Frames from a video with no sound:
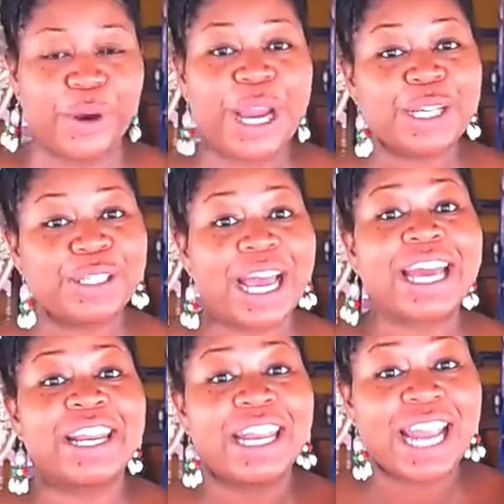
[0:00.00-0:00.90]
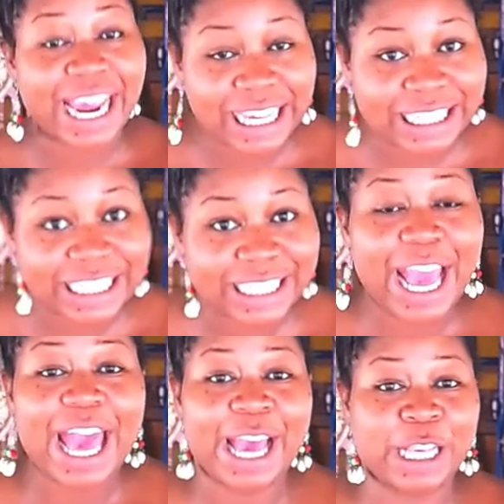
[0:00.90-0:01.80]
here's the enlightened
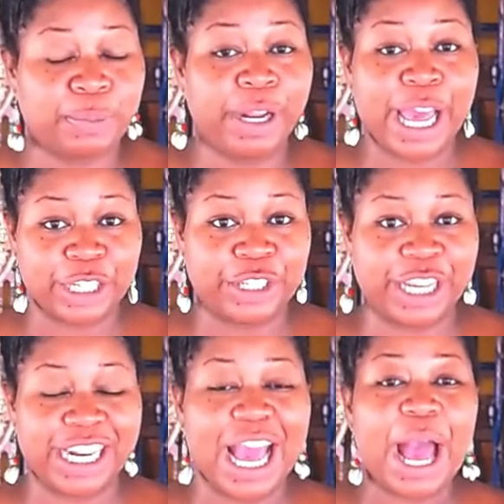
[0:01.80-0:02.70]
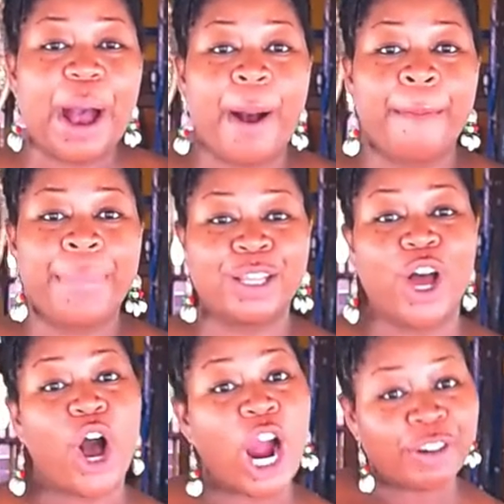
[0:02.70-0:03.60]
explanation about
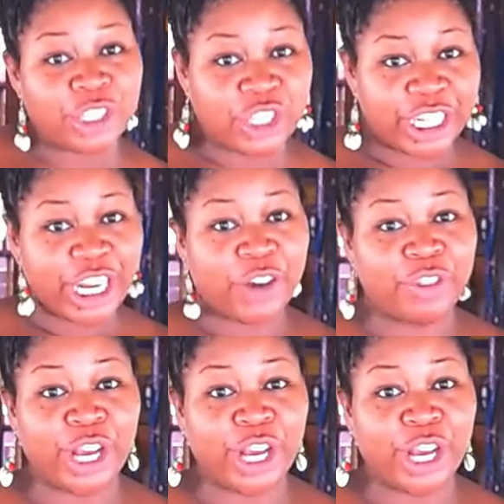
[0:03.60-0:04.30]
the origin of the